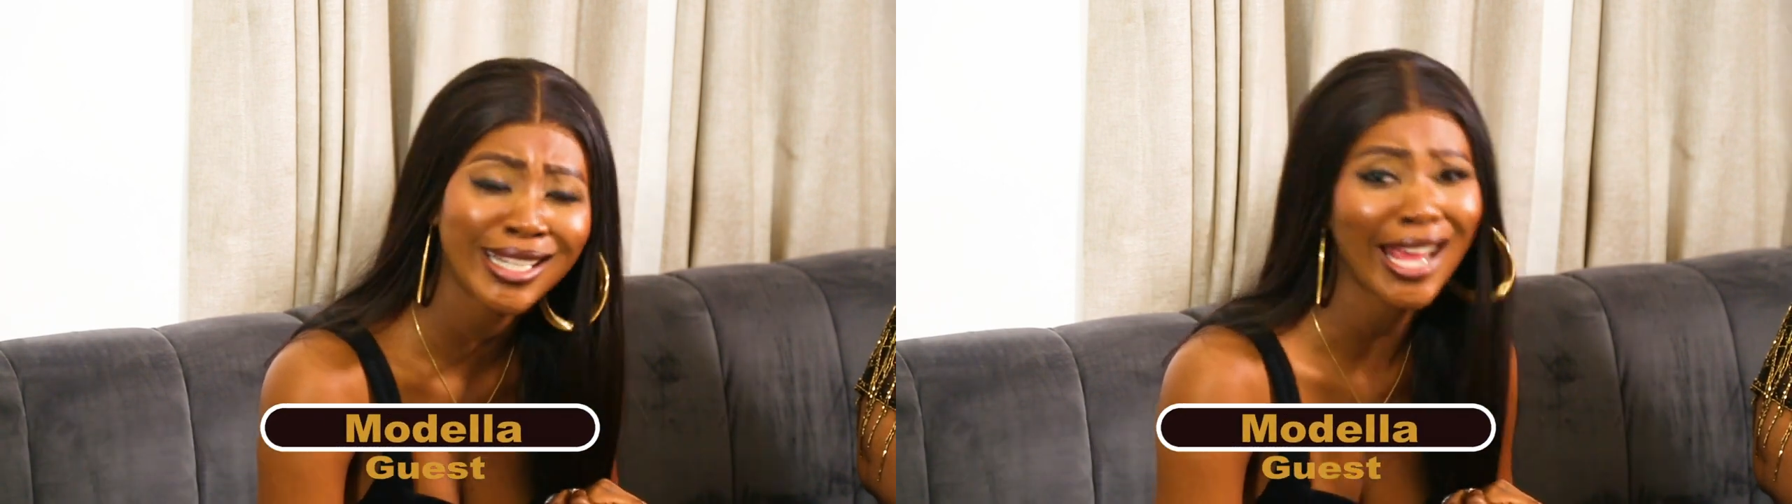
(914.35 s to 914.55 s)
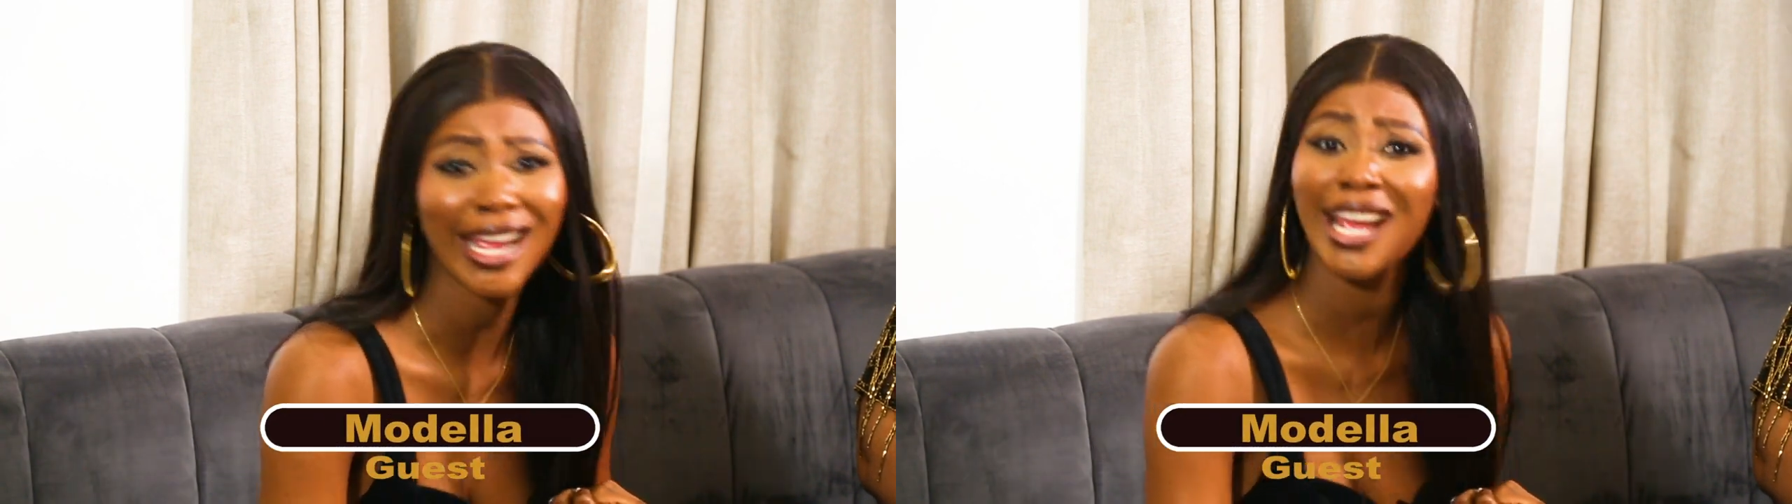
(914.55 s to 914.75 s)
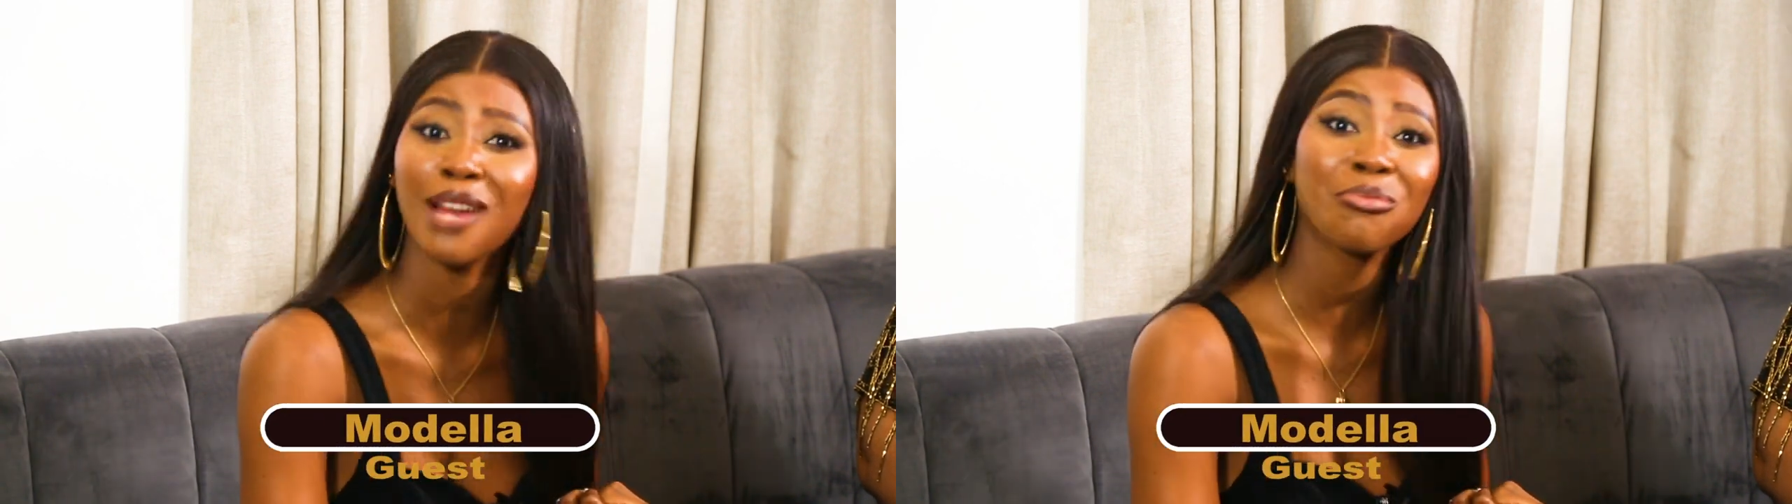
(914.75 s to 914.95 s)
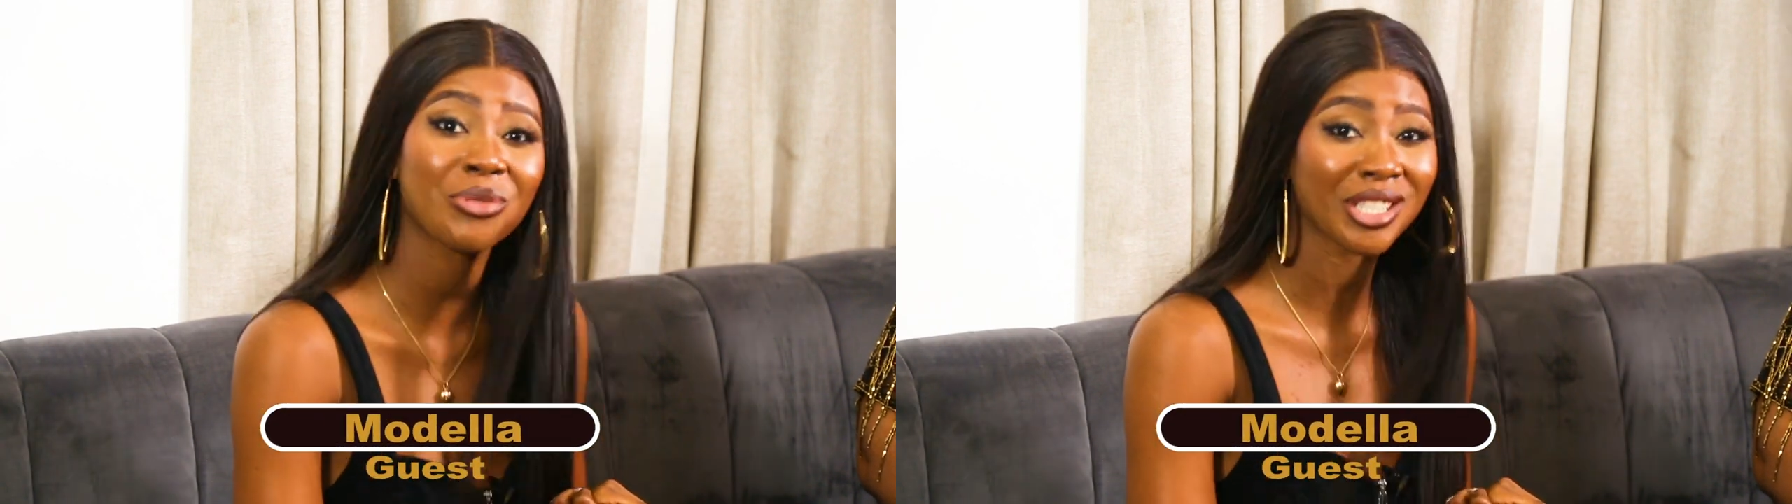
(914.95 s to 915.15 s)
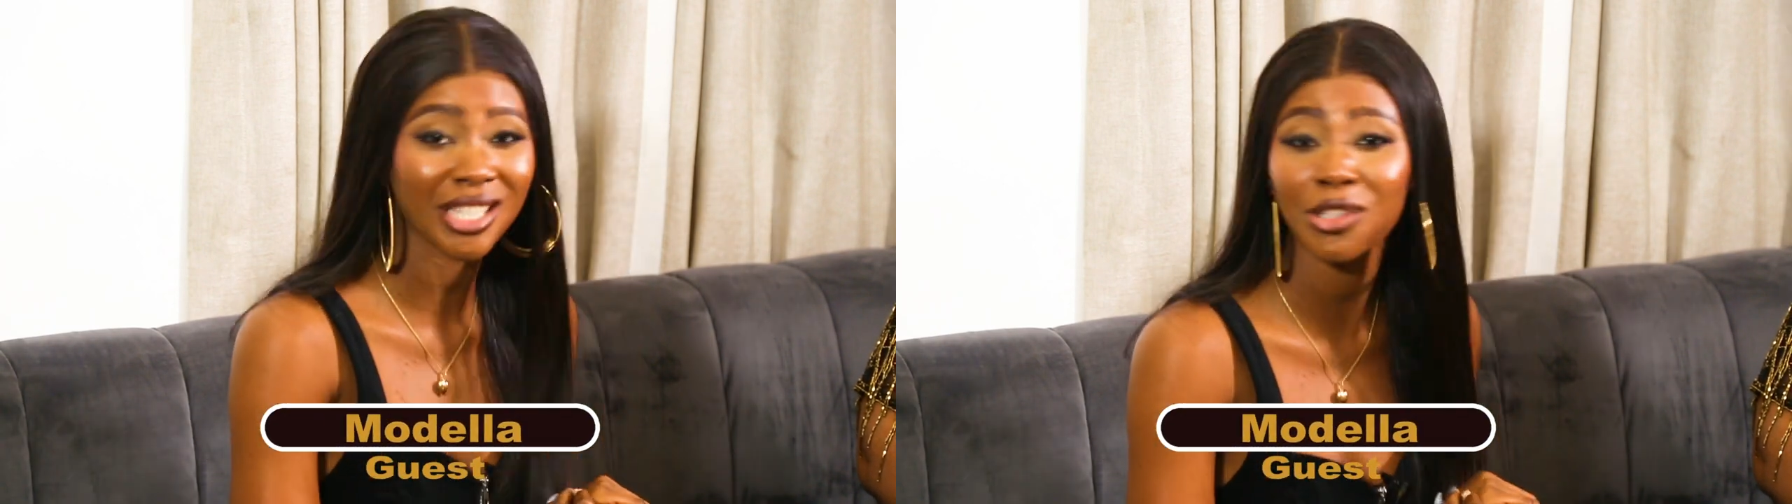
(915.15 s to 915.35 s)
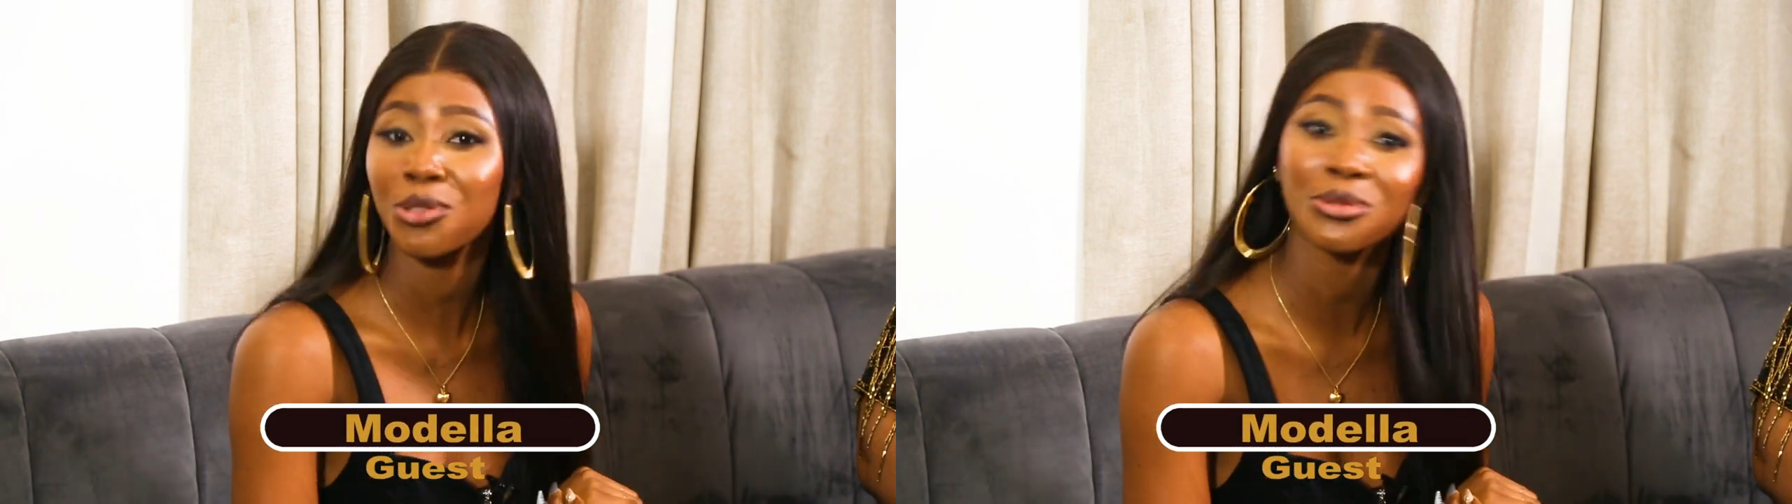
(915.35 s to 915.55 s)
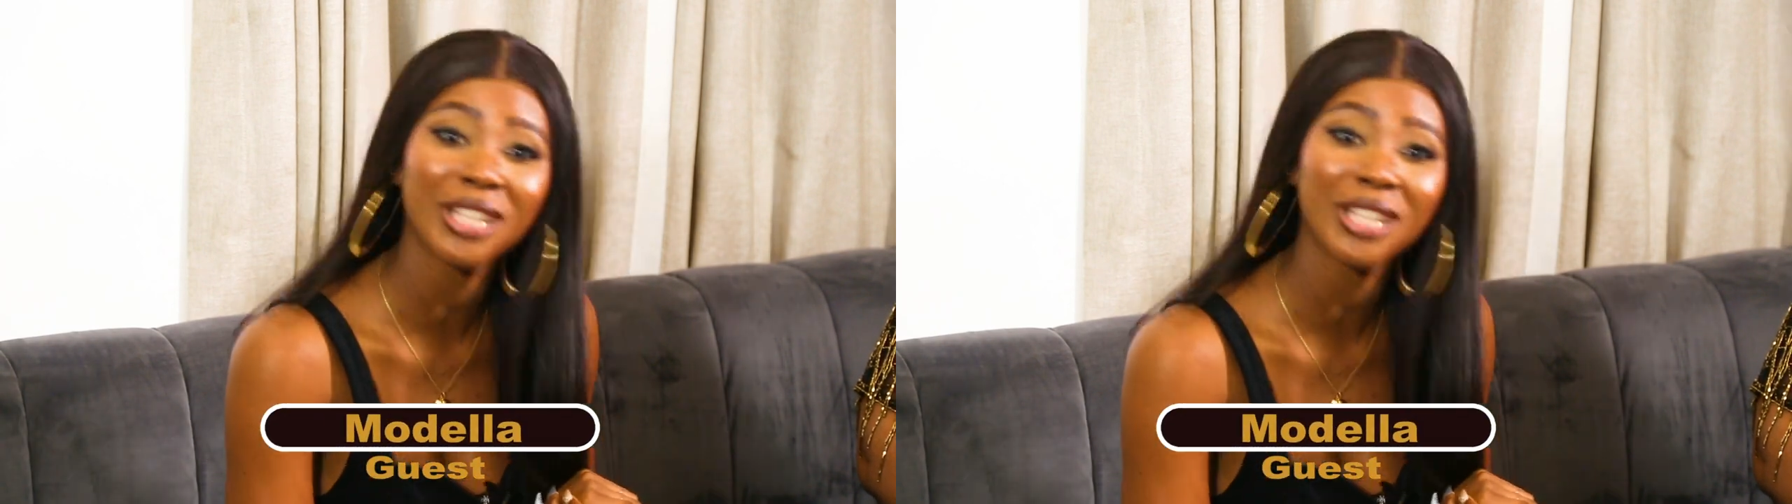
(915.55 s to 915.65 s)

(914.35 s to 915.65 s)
Like, I appreciate you